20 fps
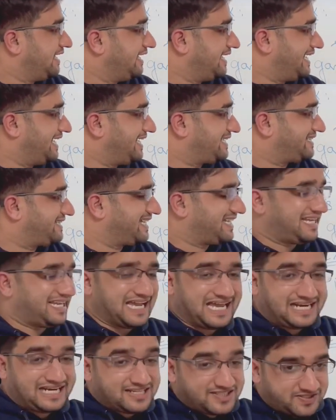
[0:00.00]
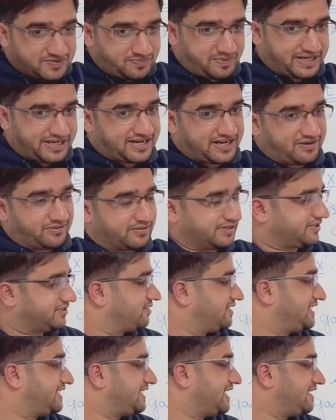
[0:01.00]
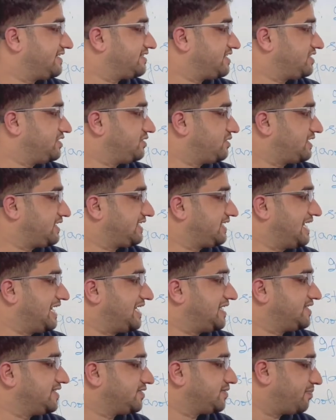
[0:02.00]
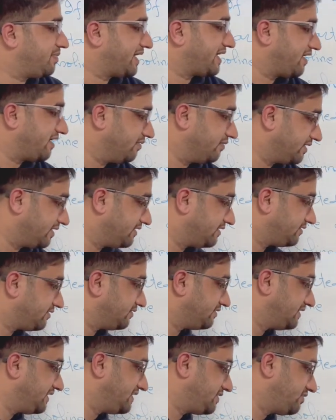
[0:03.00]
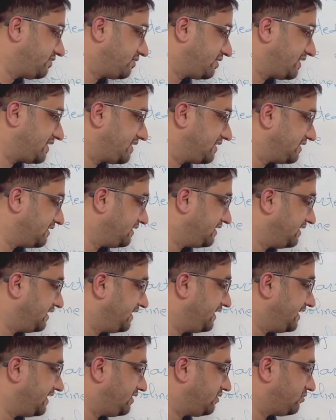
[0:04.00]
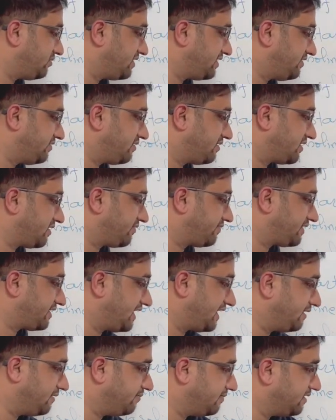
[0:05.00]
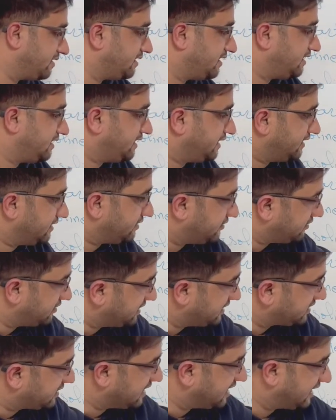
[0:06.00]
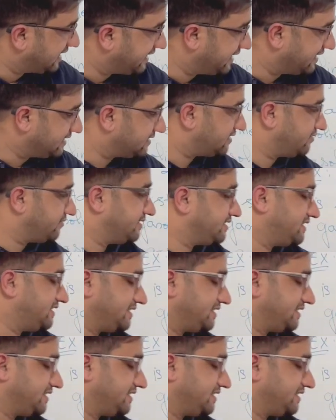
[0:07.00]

at the gallons per hour. So it has a unit gallons per hour. So this unit into the unit of time. So this guy cancels with